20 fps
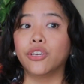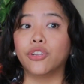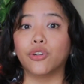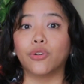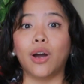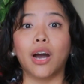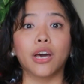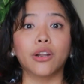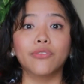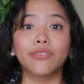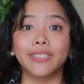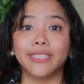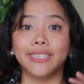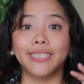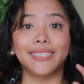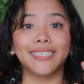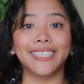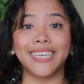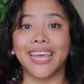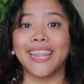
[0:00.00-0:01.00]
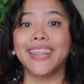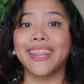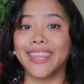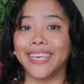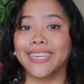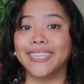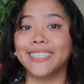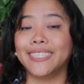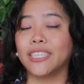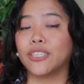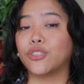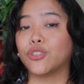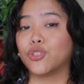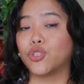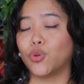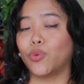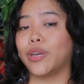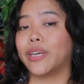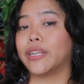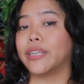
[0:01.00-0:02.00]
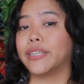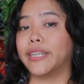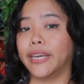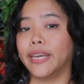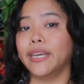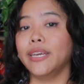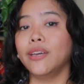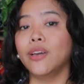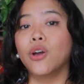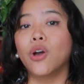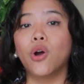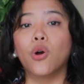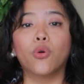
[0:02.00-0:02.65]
out of the 10 things that you're doing in a day,